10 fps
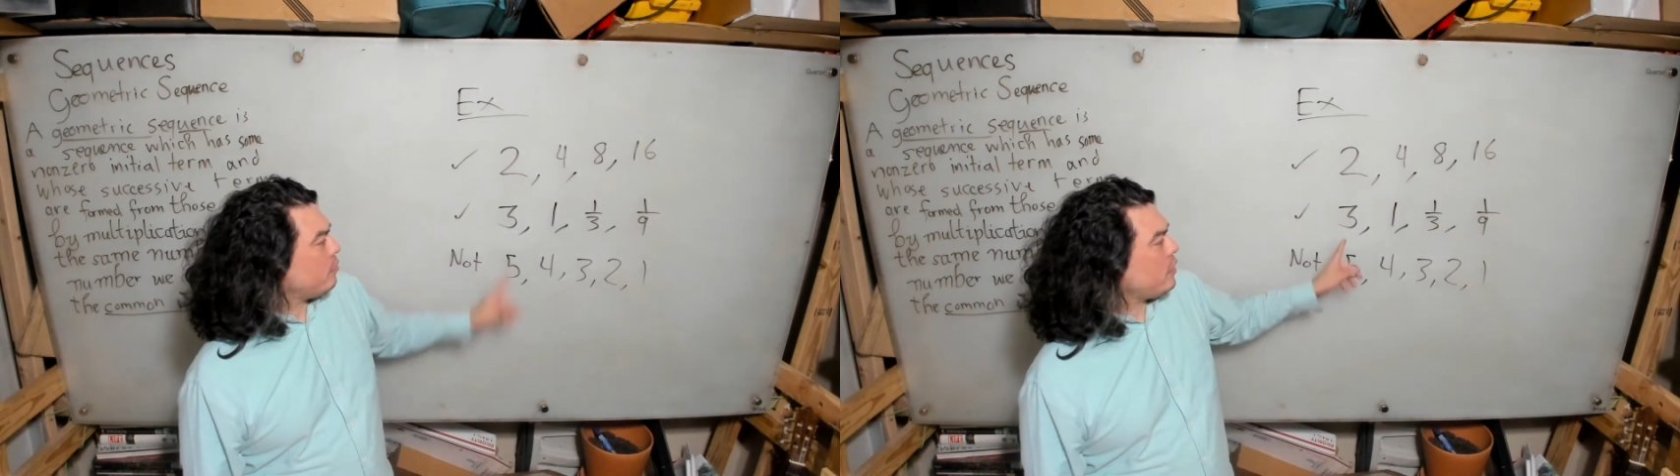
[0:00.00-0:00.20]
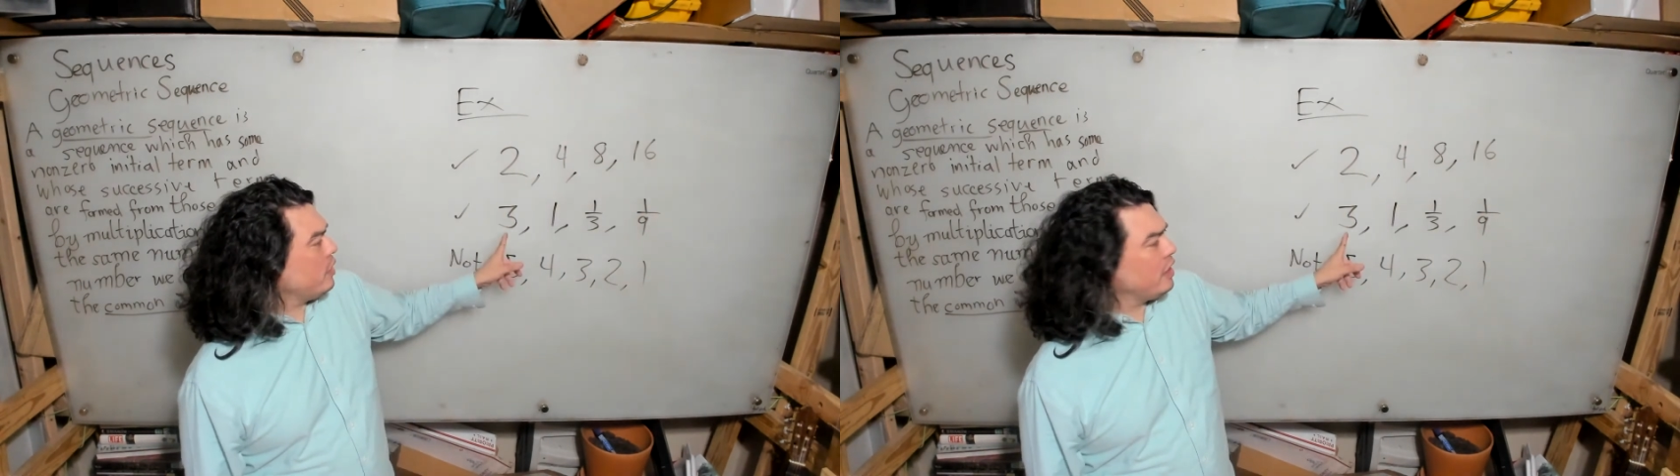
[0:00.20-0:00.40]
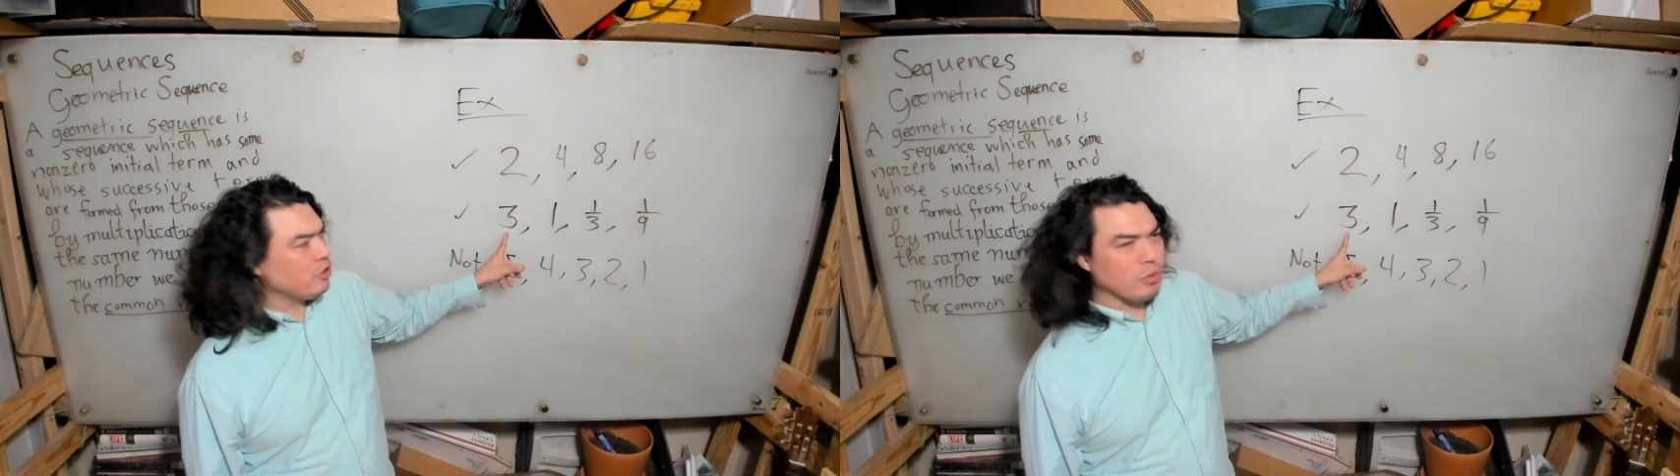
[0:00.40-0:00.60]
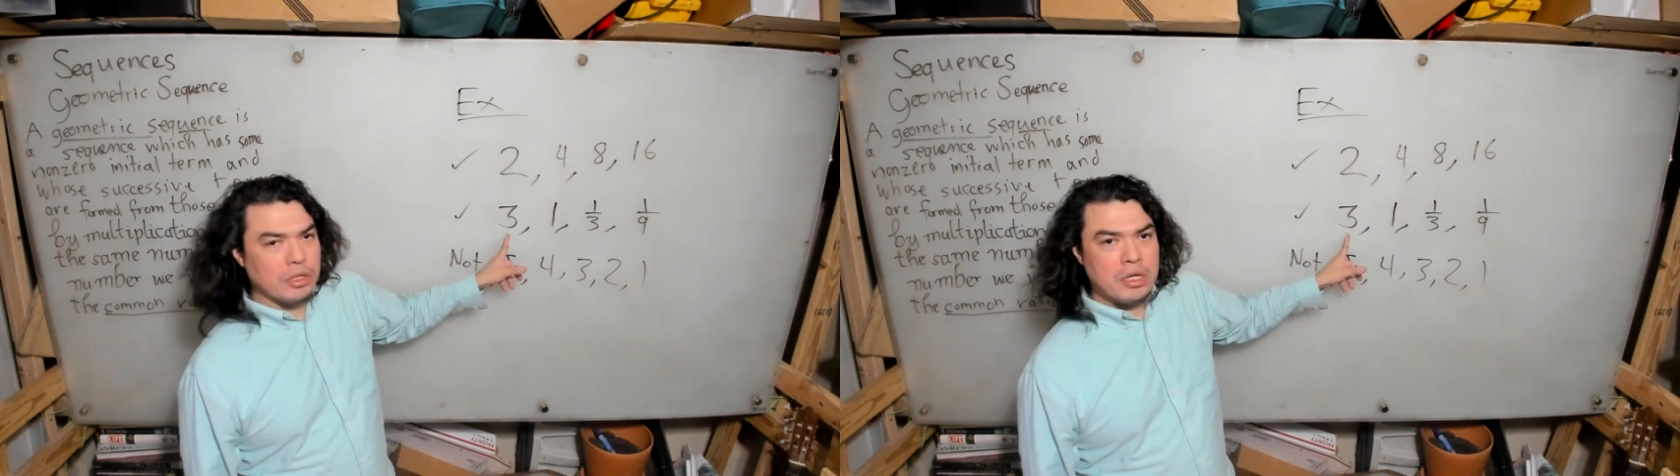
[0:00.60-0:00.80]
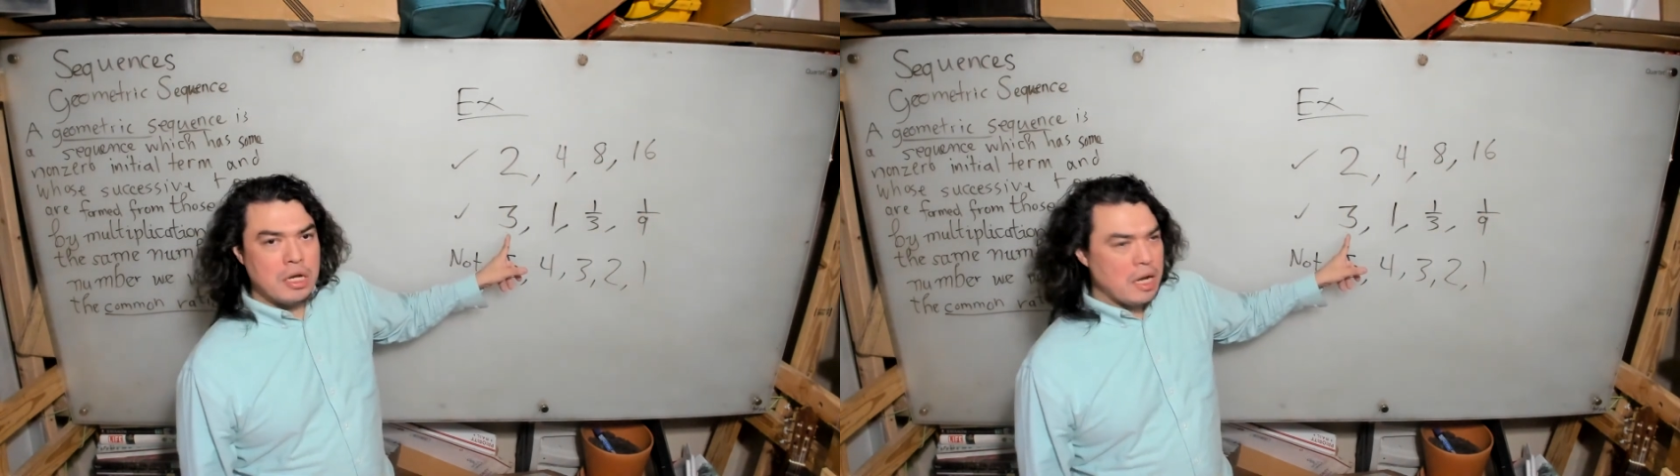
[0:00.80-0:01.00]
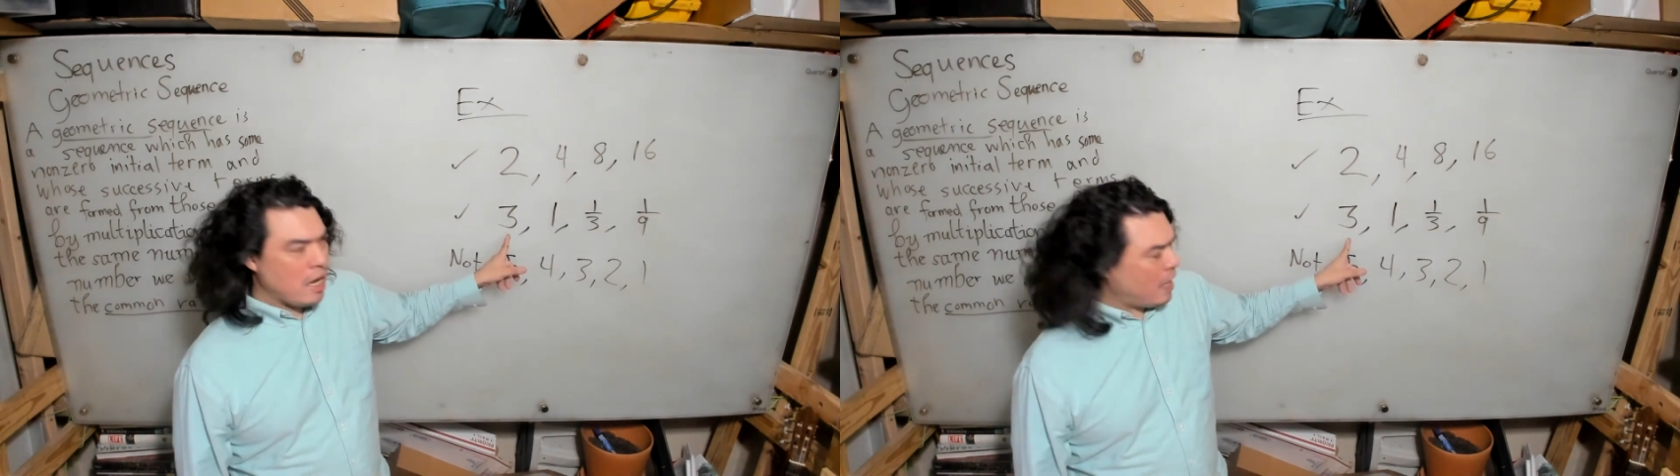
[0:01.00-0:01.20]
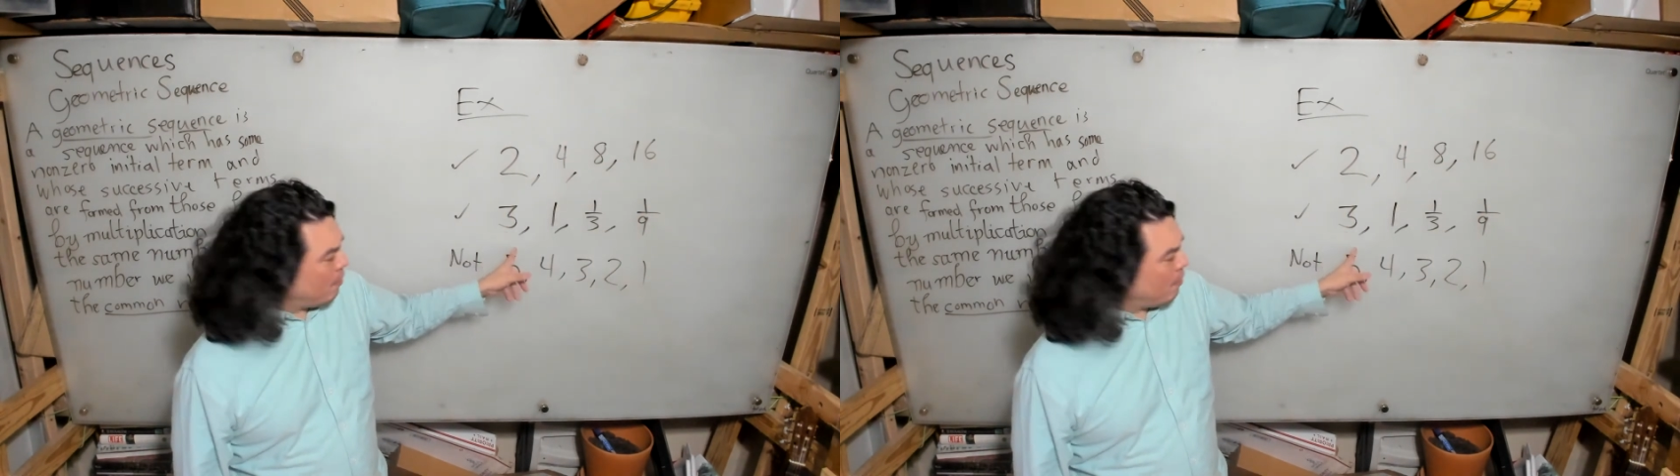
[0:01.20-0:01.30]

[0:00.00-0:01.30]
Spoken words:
This one, I'm